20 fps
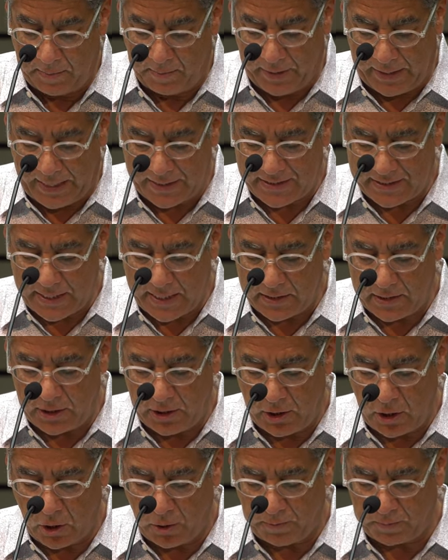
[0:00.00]
But I said,
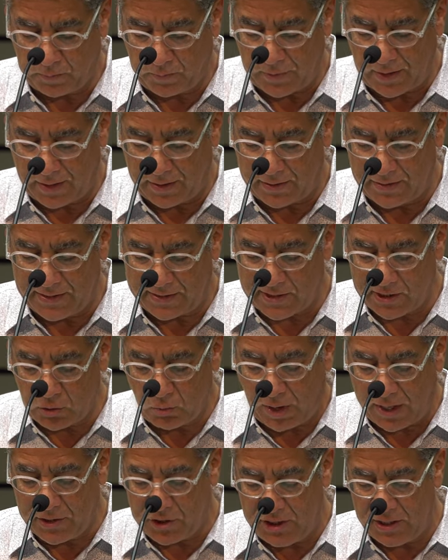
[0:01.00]
you know, this
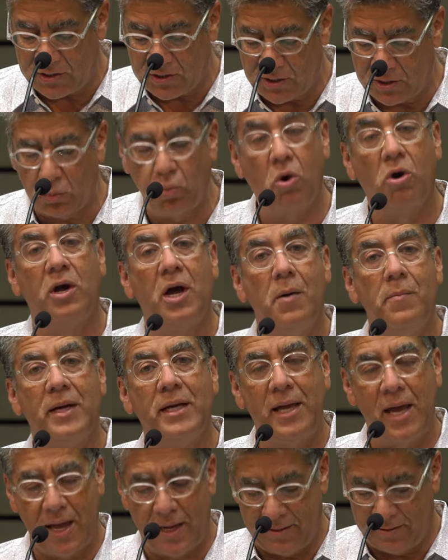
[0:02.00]
is why Jesus will come
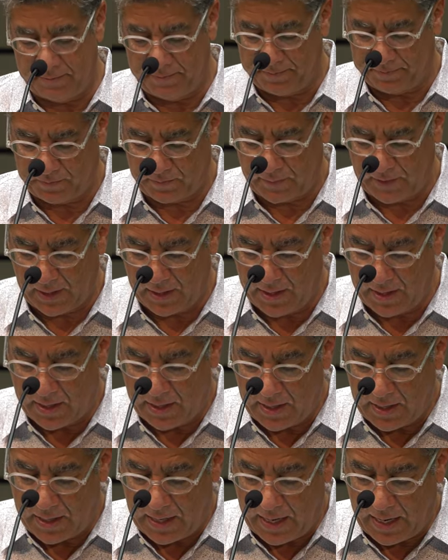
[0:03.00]
again.
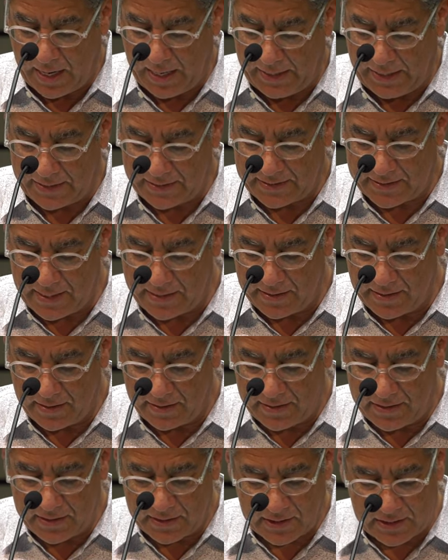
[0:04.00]
And I said,
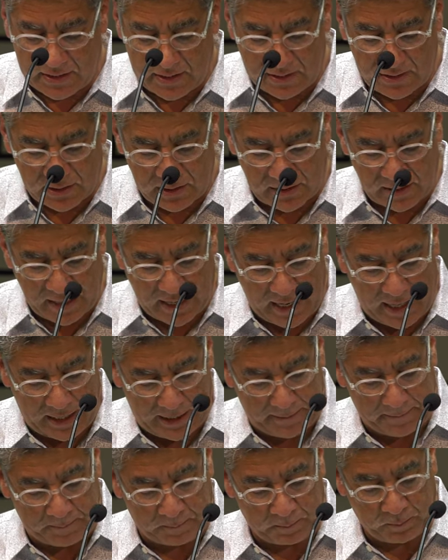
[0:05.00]
this is,
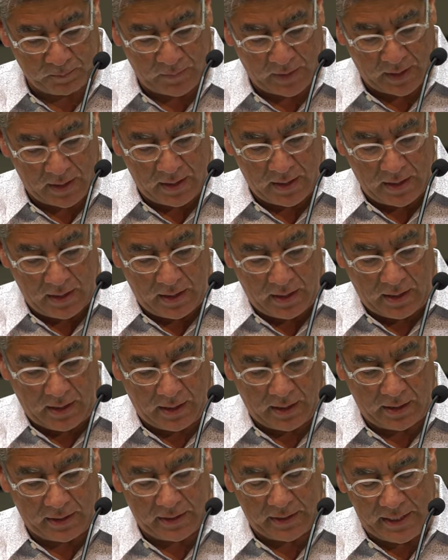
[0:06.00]
um,
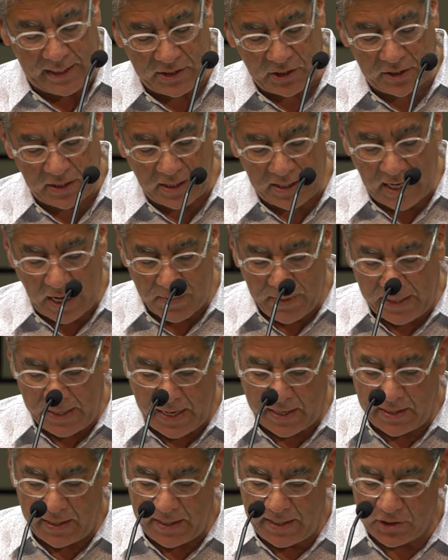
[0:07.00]
uh, he's going to come
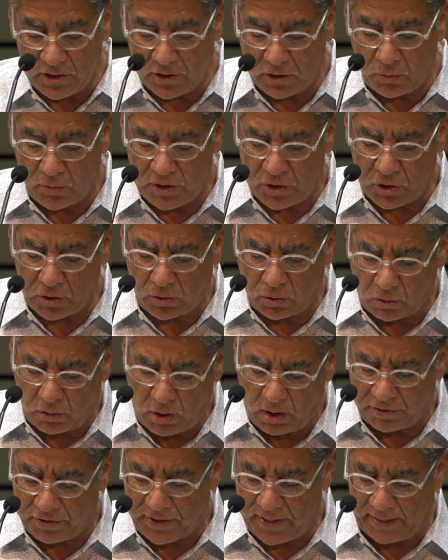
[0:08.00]
again and he's going to restore
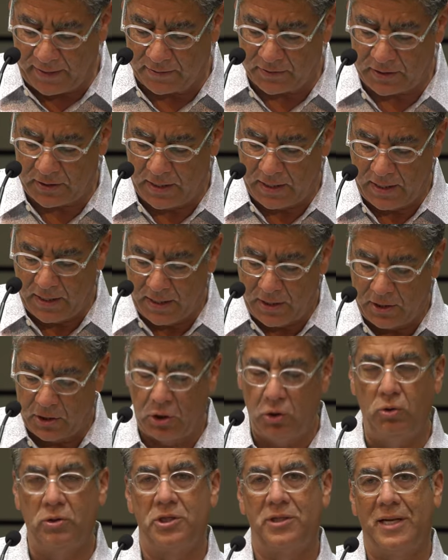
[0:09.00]
all things
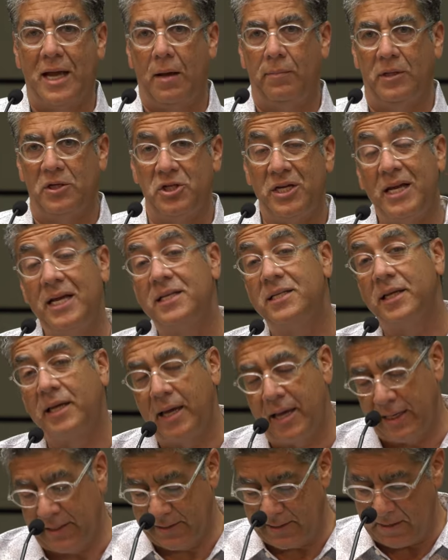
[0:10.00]
to establish his
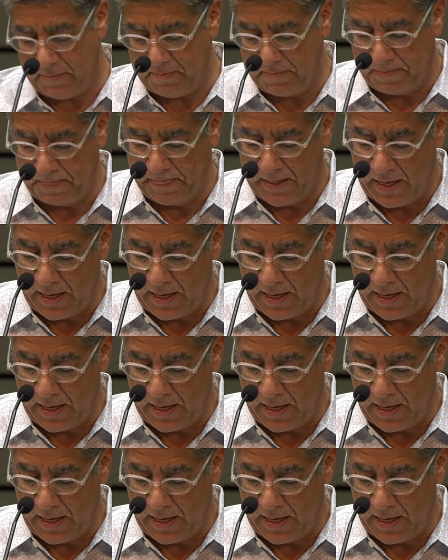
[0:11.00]
kingdom,